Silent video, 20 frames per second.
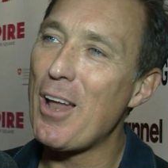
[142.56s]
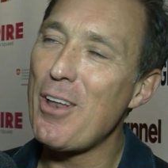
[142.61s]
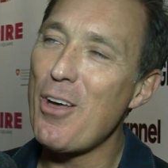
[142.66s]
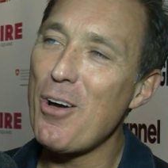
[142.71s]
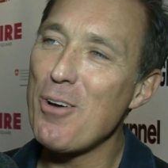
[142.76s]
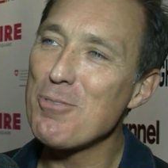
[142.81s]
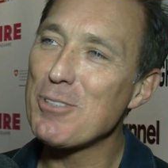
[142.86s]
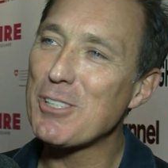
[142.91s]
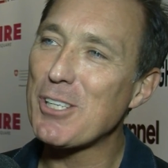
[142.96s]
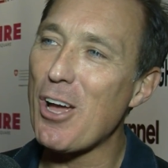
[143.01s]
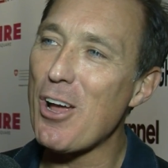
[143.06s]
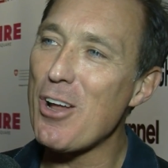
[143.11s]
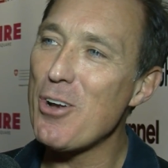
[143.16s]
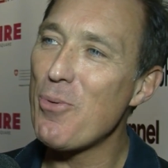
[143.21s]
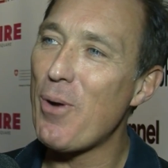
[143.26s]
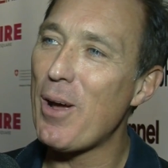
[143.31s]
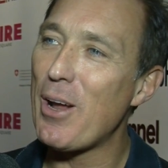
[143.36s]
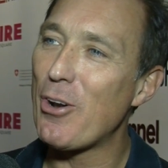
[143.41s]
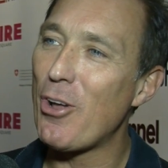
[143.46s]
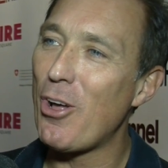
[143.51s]
know I was
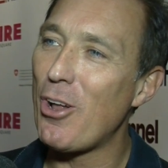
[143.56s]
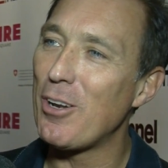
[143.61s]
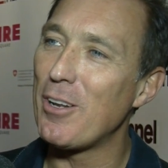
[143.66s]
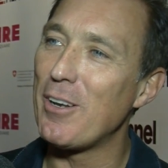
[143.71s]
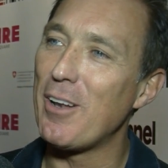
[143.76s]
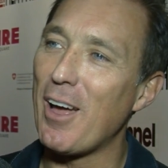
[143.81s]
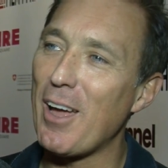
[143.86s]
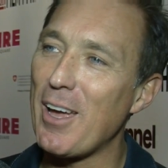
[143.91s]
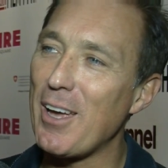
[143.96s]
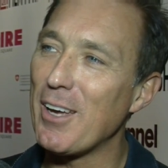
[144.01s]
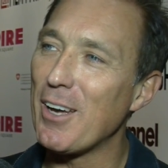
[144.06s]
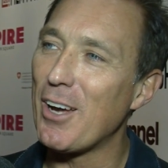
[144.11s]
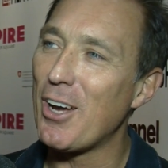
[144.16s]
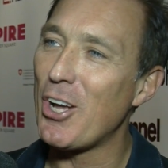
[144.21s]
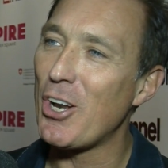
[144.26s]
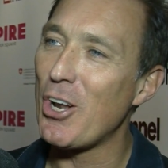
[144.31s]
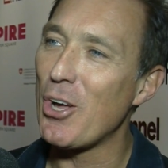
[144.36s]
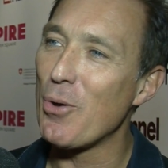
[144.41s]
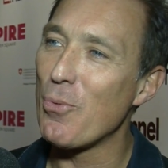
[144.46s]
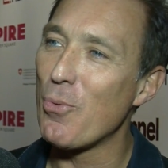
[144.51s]
going away on holiday
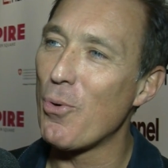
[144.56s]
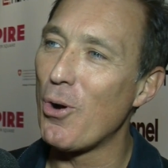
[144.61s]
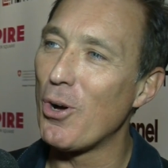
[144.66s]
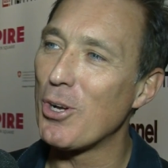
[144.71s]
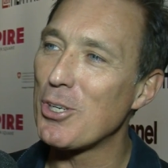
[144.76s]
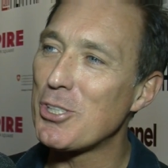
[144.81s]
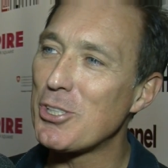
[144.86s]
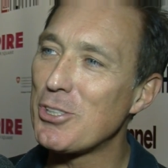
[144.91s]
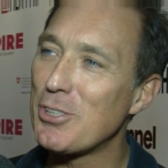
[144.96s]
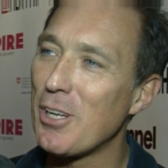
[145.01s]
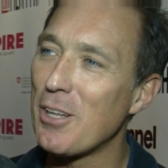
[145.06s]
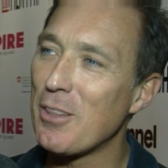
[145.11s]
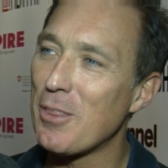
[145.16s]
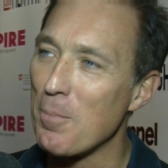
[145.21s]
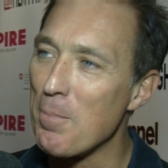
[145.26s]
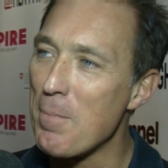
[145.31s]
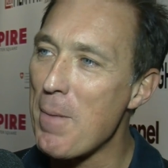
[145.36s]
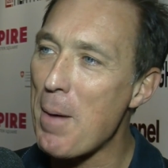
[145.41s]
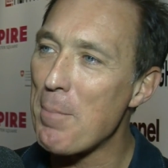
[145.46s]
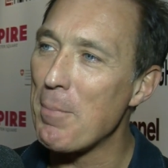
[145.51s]
and I watched
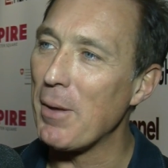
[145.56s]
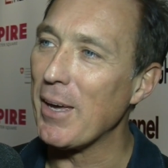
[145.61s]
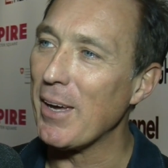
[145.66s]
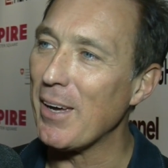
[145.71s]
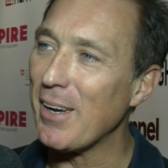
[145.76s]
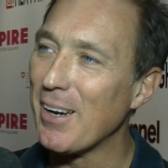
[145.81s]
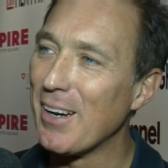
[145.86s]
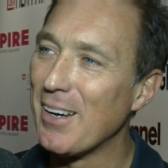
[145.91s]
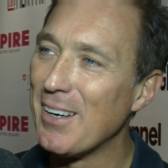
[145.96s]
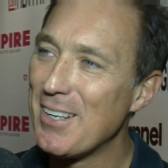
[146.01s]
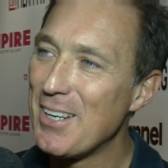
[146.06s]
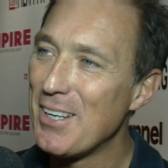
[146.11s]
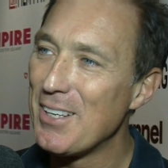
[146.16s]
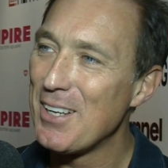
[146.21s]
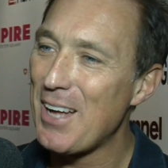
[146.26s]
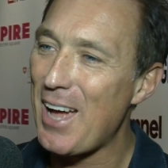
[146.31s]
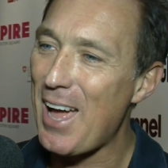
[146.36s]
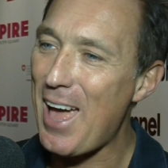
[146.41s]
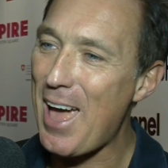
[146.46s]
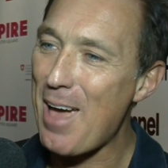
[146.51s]
The Mummy,
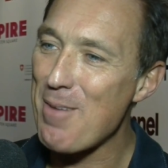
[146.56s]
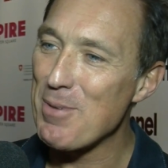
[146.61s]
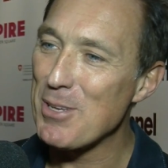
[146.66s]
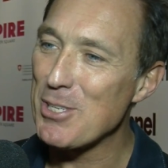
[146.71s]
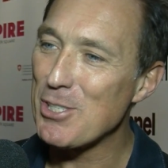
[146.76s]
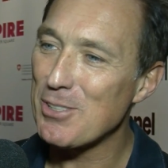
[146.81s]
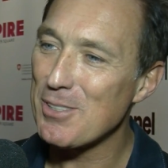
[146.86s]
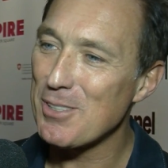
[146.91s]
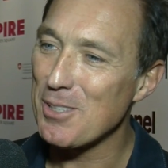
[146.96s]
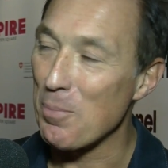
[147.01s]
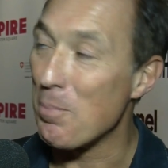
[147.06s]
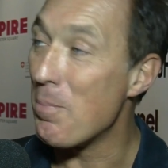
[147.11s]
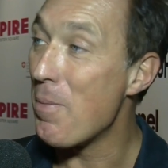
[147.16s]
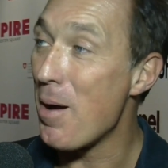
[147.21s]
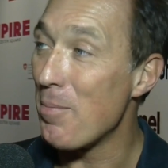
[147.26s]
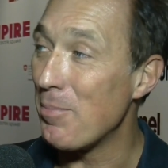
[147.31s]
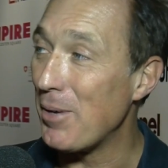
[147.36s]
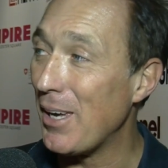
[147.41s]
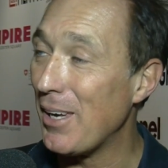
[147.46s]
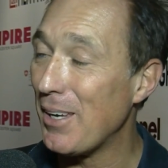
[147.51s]
Hammer's The
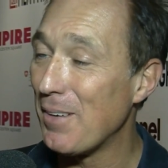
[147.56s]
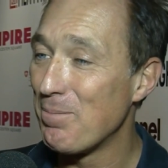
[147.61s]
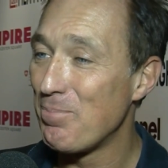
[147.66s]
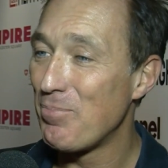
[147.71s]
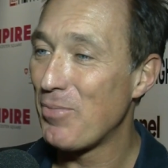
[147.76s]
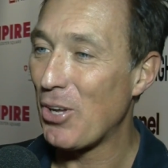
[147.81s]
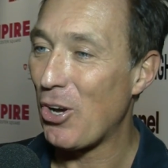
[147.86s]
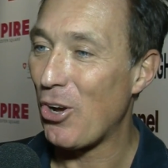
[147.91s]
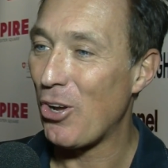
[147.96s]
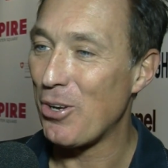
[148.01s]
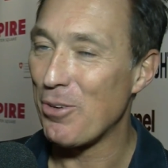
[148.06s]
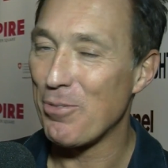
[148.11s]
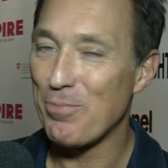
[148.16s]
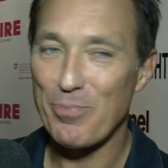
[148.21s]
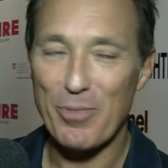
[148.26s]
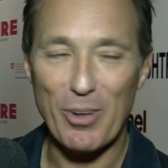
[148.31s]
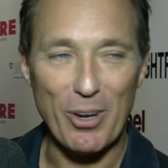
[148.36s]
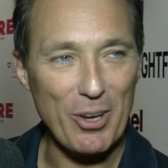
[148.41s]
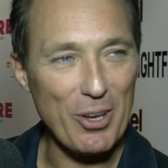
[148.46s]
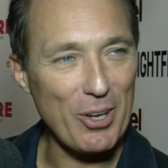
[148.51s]
Mummy, on
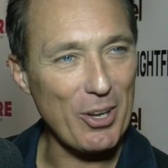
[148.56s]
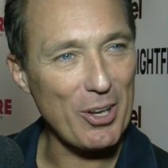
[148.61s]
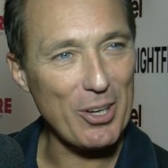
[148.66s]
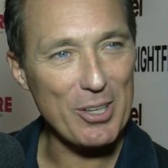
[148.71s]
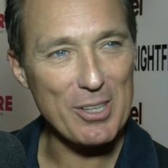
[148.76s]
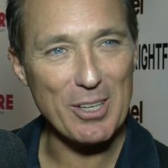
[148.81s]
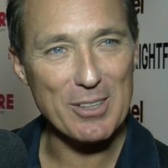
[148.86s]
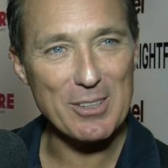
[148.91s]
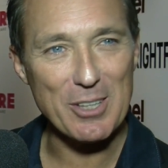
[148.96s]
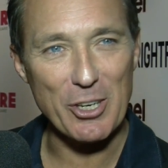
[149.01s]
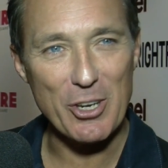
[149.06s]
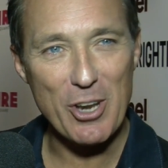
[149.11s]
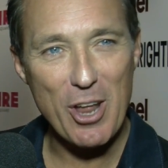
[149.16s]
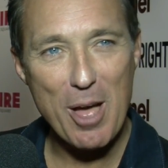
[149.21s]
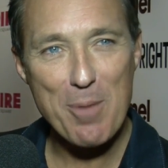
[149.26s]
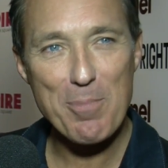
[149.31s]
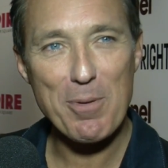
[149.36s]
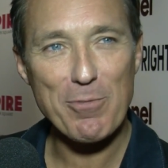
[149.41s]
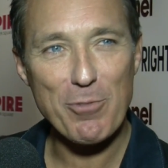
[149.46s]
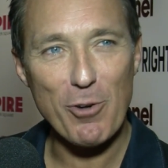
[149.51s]
the
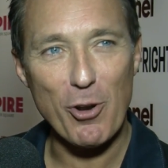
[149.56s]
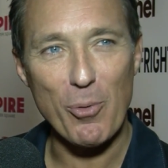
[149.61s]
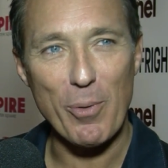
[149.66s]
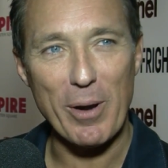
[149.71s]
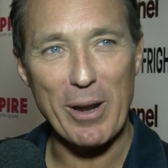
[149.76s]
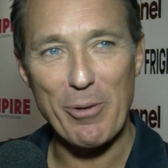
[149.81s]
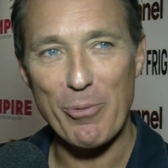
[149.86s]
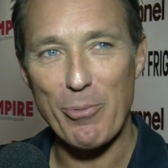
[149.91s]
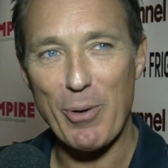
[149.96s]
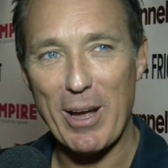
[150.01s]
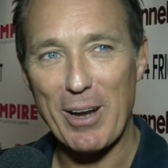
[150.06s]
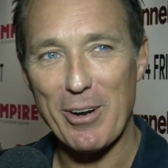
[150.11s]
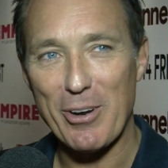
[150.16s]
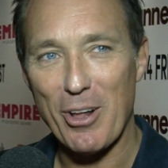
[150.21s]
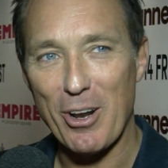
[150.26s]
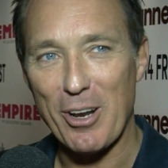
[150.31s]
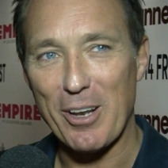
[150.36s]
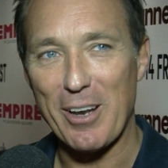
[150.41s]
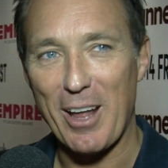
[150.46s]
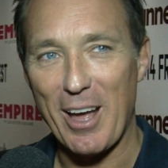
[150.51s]
night before I went away on
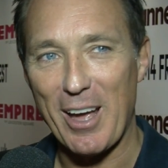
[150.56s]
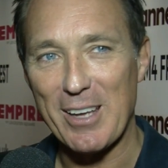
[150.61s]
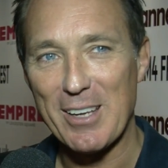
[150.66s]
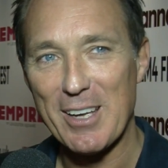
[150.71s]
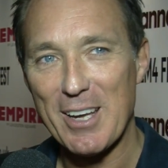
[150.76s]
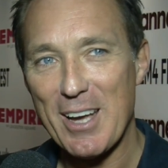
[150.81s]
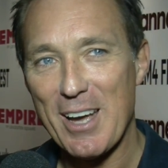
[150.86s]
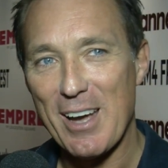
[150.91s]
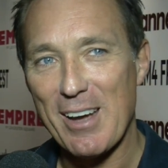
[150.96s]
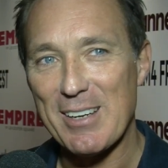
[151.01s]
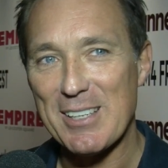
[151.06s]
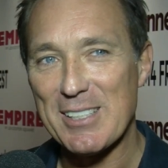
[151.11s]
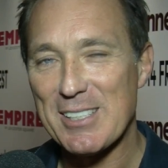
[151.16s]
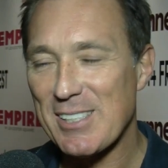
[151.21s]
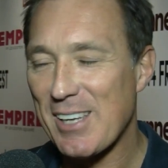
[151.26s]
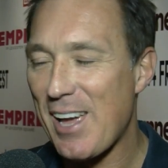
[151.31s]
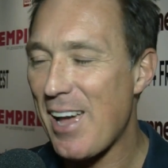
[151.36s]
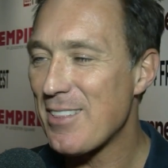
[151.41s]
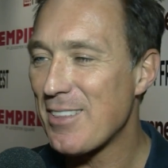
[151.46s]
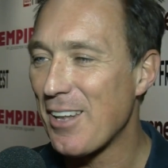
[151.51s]
holiday, and it
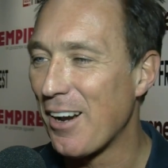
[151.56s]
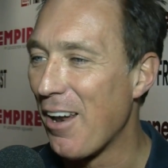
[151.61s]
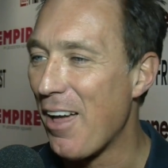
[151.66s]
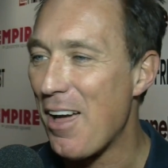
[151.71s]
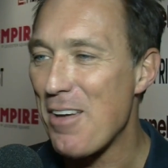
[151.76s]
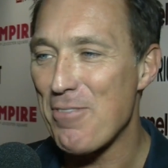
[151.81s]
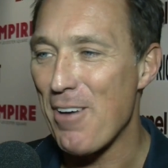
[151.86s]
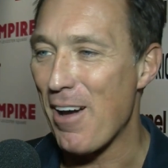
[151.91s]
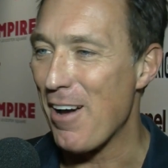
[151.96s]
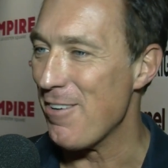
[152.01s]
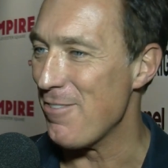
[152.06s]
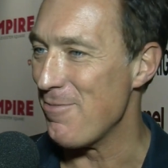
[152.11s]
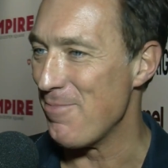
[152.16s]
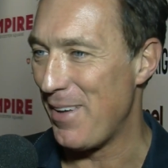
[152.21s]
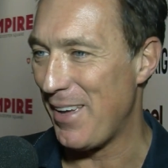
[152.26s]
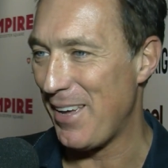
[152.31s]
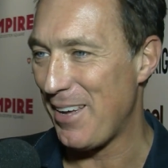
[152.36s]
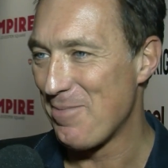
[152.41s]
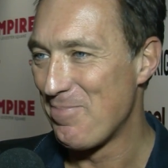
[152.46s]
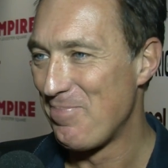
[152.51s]
scared the life out
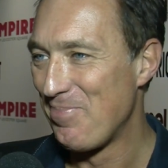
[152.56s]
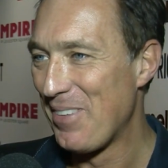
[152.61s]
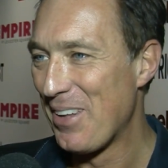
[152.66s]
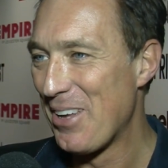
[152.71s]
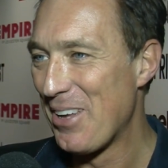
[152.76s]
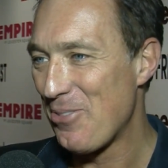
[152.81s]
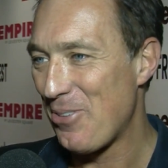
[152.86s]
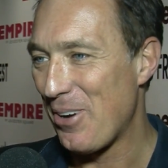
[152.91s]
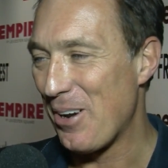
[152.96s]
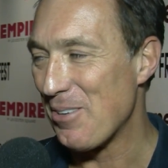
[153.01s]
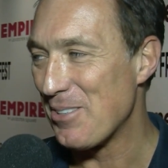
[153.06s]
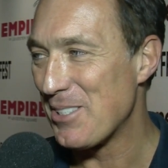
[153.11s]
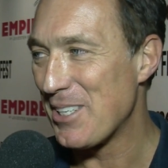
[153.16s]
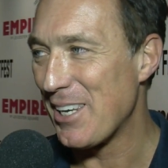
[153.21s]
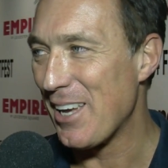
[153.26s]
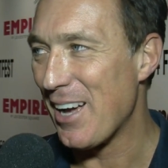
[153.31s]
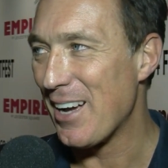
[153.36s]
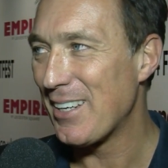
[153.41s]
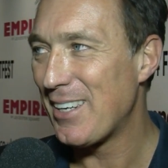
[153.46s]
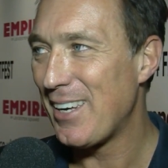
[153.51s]
of me when I was
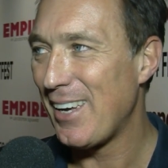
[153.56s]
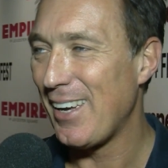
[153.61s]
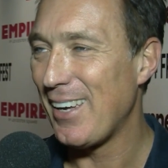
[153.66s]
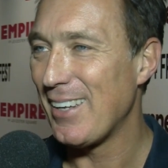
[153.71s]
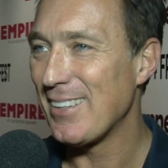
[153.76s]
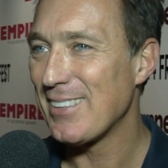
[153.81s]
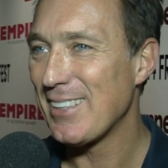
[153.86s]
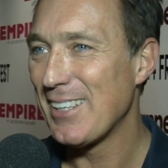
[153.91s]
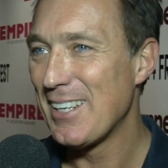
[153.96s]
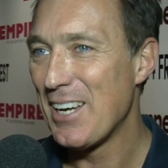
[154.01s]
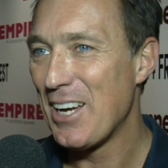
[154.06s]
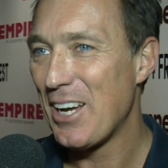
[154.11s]
a young kid.